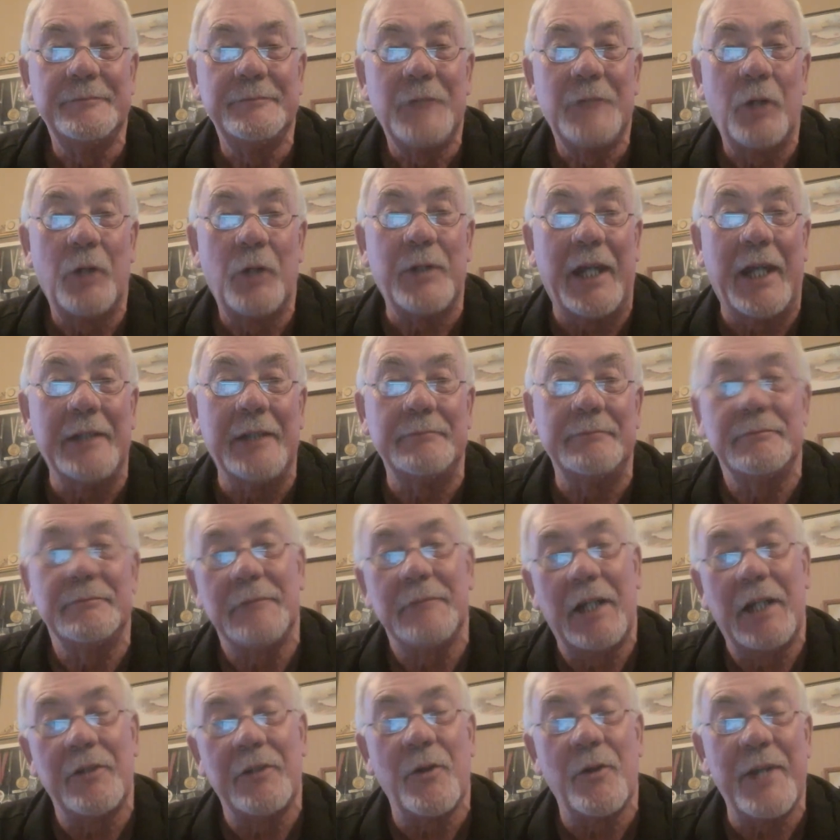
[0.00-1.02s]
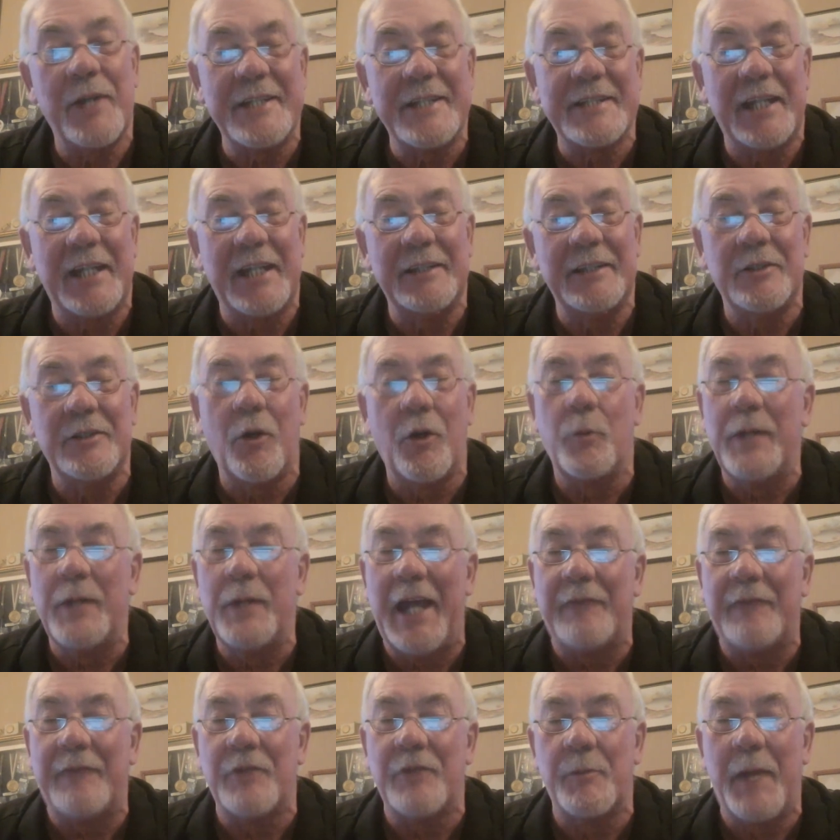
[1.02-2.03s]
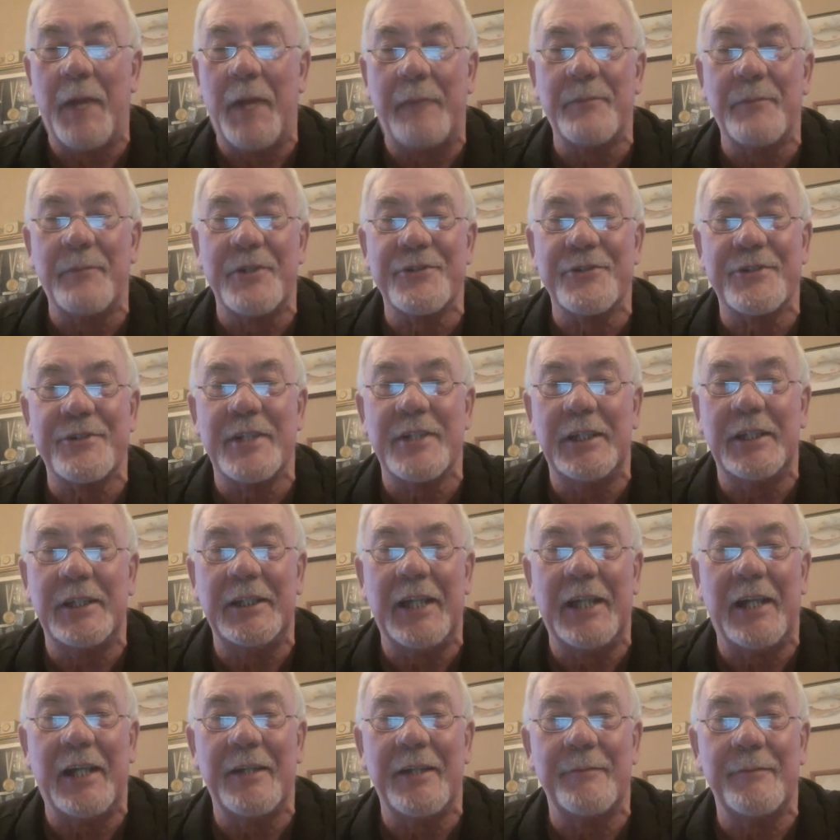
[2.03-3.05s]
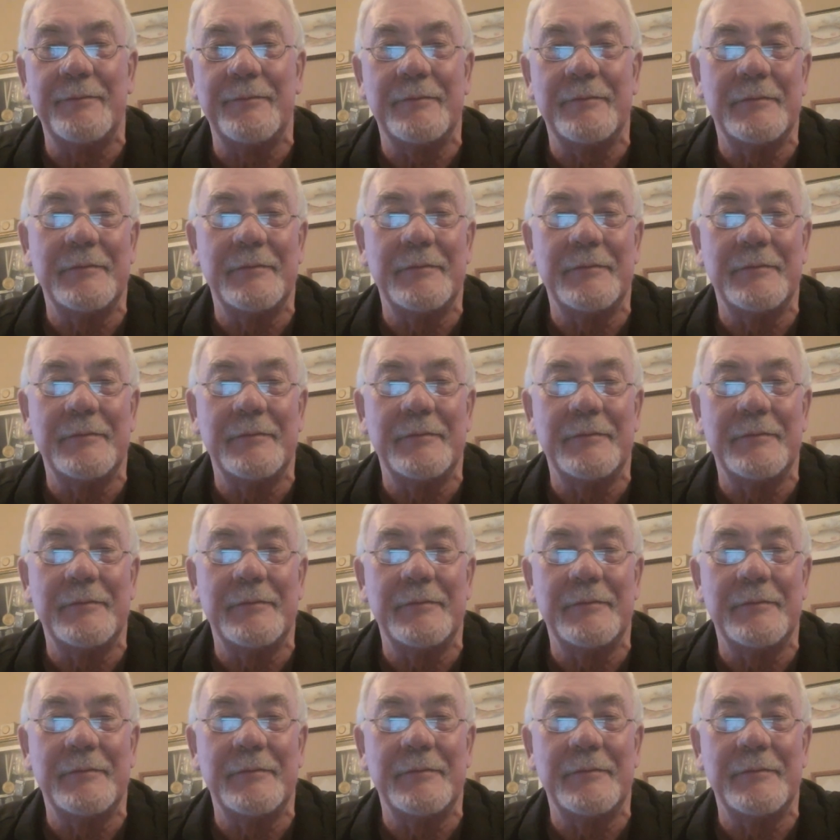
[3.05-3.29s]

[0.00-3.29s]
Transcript: Okay, I know they say nobody ever remembers the